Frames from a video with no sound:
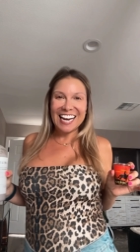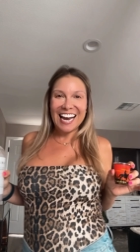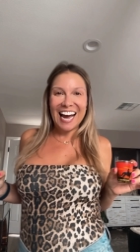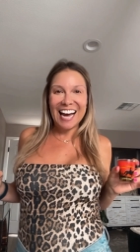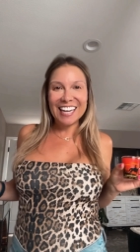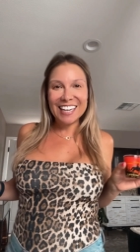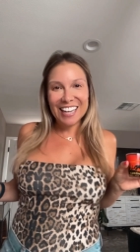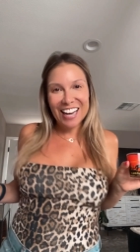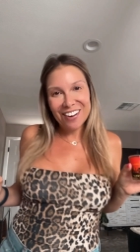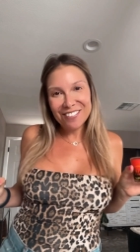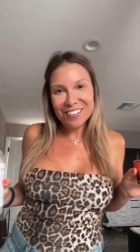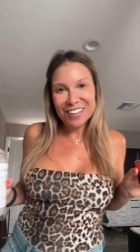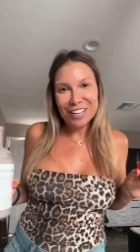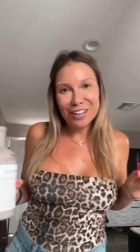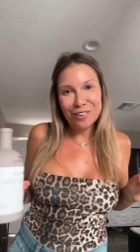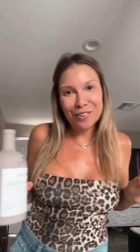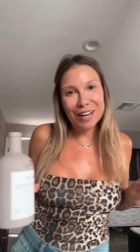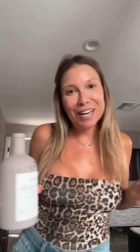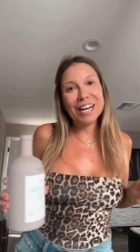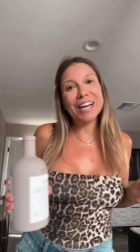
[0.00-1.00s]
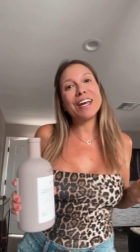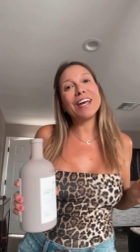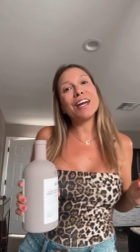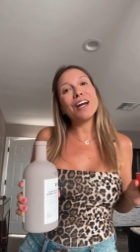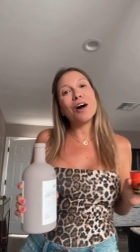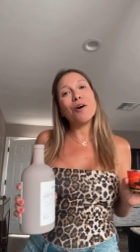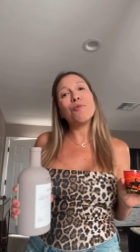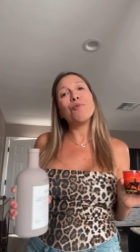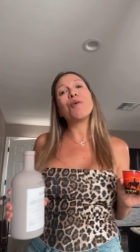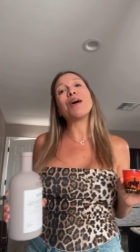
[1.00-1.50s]
I love you, and I
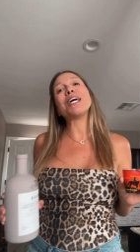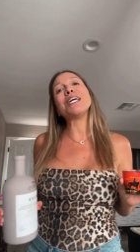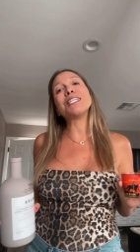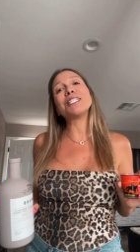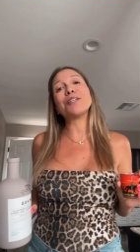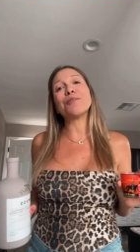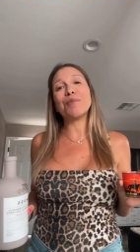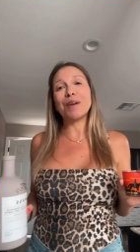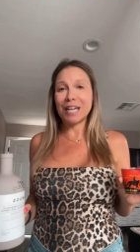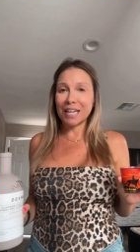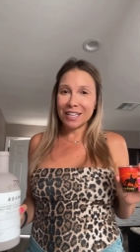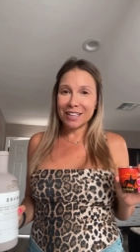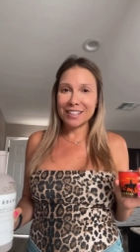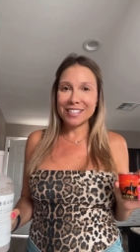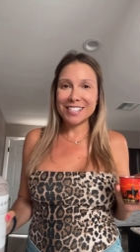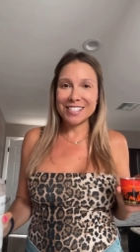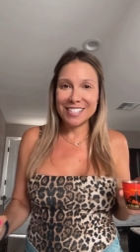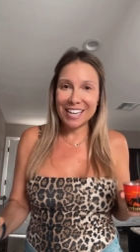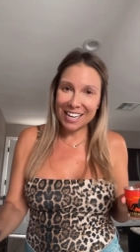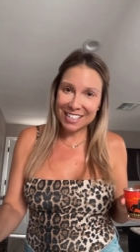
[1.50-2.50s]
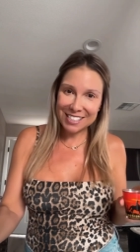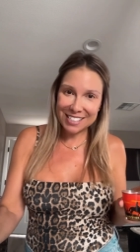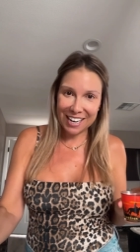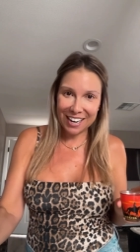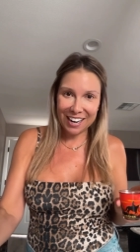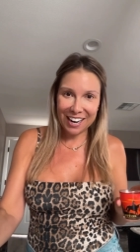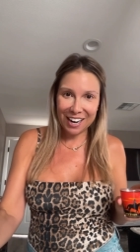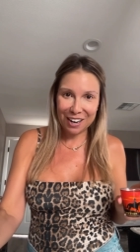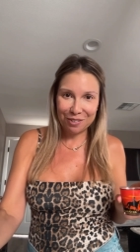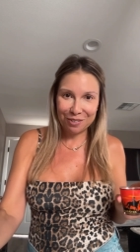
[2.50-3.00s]
cannot wait to ring in this next
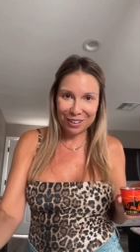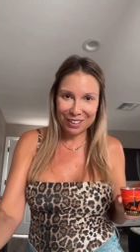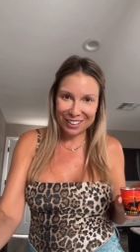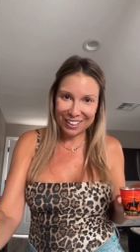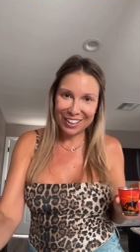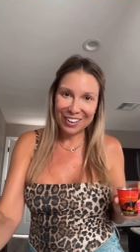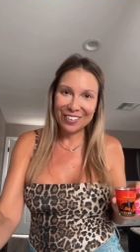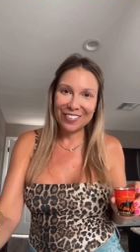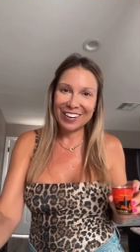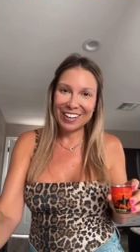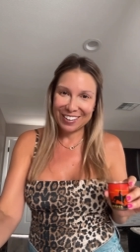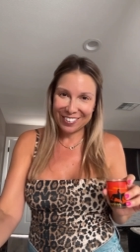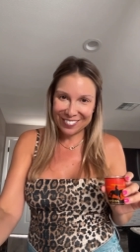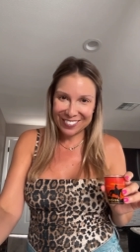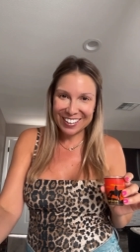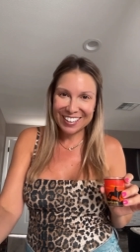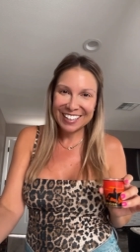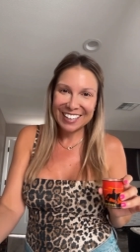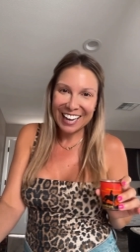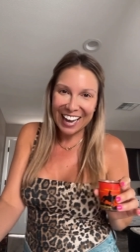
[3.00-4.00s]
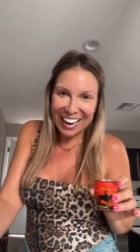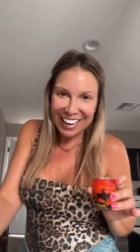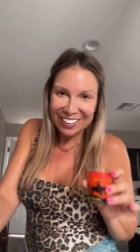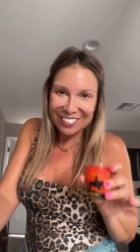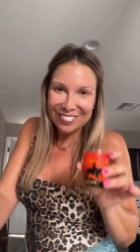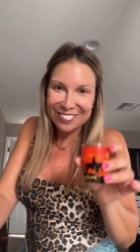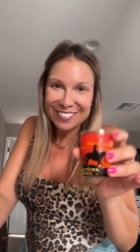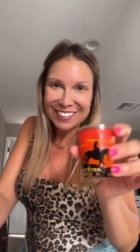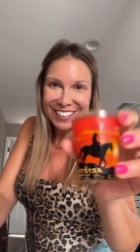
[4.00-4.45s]
decade with you in real life.